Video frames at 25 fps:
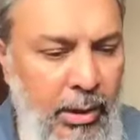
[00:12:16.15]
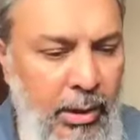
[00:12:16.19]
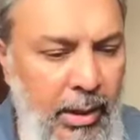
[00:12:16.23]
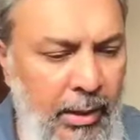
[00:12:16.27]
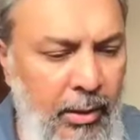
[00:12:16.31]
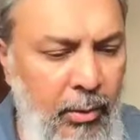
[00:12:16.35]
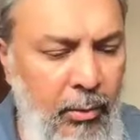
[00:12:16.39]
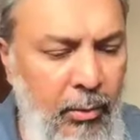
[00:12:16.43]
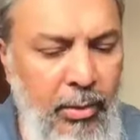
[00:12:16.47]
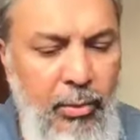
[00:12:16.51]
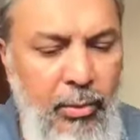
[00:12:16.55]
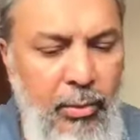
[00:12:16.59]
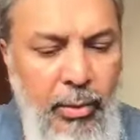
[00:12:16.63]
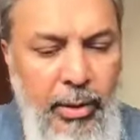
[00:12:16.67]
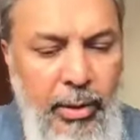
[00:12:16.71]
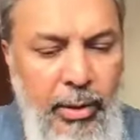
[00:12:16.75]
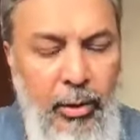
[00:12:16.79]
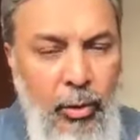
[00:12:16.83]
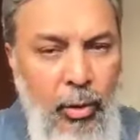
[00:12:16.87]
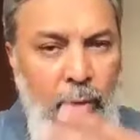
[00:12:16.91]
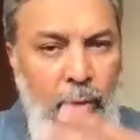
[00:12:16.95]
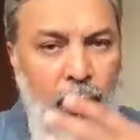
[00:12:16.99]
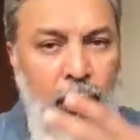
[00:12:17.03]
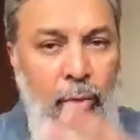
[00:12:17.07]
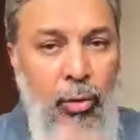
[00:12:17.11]
in other words, who
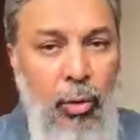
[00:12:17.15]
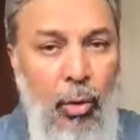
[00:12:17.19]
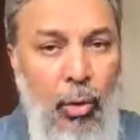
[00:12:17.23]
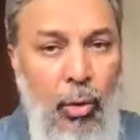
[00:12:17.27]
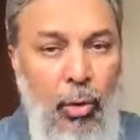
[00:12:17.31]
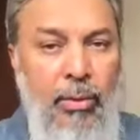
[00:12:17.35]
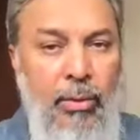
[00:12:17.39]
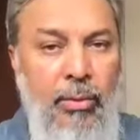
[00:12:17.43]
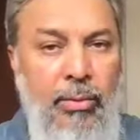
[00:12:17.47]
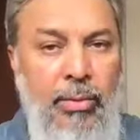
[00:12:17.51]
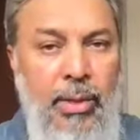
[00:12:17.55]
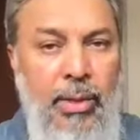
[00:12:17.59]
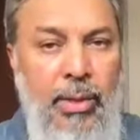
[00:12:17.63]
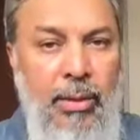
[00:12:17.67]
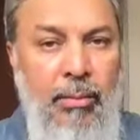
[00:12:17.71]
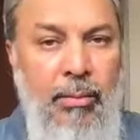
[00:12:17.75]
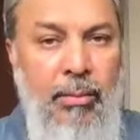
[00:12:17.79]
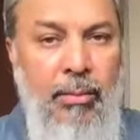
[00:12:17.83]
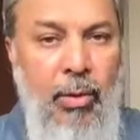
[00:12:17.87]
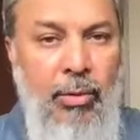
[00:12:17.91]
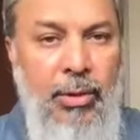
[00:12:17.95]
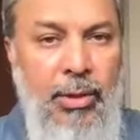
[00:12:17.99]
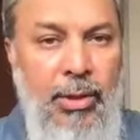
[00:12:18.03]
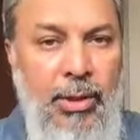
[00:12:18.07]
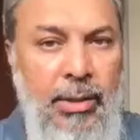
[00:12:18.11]
can control those
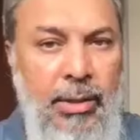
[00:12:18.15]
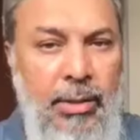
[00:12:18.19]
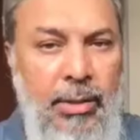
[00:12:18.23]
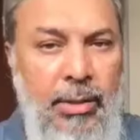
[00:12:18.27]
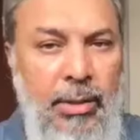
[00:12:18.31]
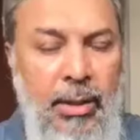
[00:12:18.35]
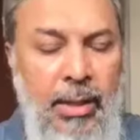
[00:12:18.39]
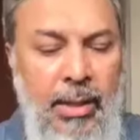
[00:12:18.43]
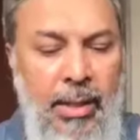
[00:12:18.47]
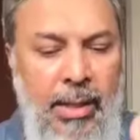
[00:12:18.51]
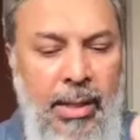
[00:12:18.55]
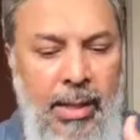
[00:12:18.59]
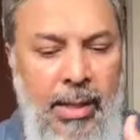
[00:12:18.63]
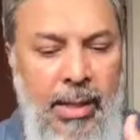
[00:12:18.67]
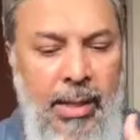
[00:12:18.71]
emotions